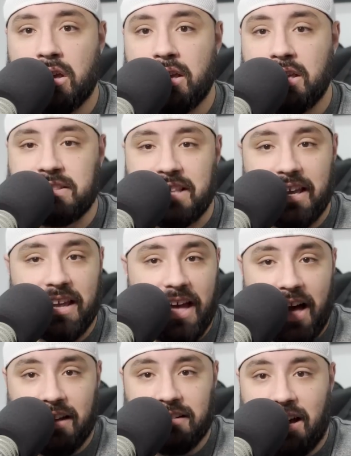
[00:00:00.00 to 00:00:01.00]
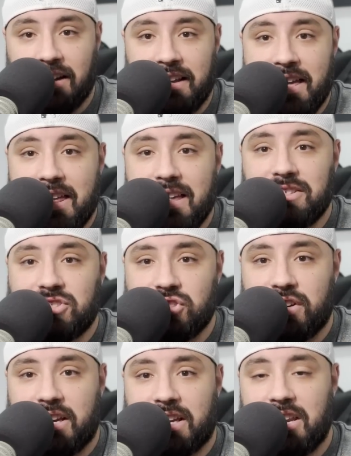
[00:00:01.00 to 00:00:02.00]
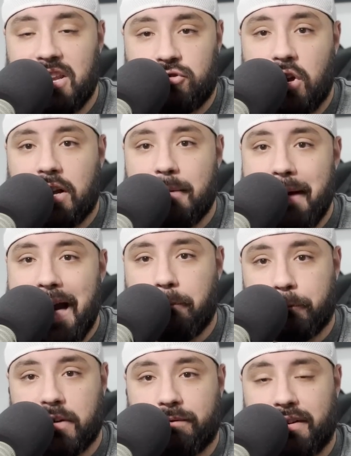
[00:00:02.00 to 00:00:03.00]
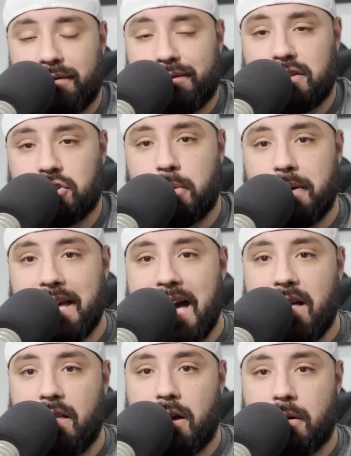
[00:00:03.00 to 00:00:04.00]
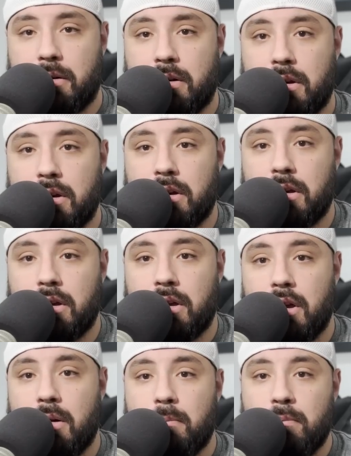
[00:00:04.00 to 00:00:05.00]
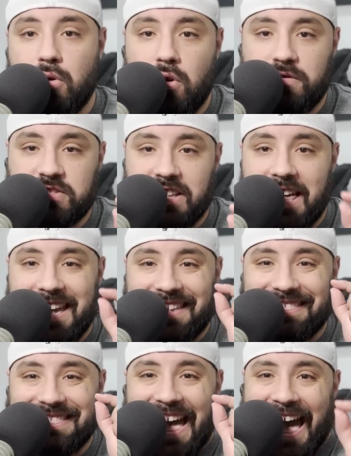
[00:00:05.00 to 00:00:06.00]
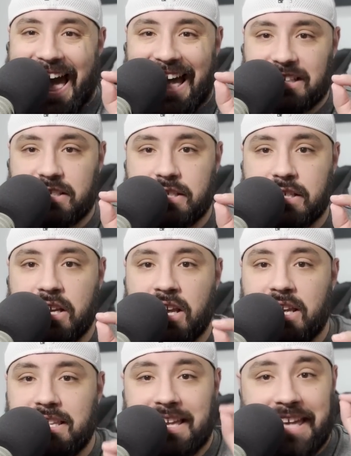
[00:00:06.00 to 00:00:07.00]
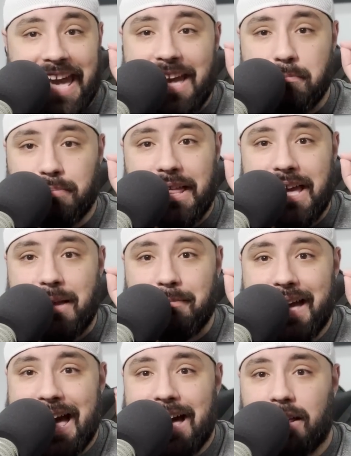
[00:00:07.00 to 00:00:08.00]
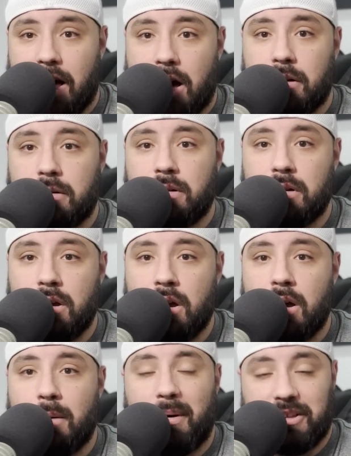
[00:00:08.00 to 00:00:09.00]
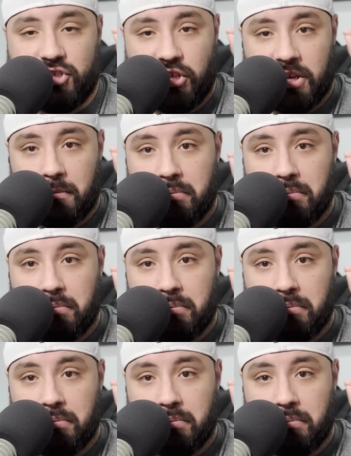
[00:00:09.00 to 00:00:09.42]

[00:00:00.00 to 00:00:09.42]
He said on a hitting streak. And he took him out for Joey Gallo. Moves like that. You can't blame Gallo, but you could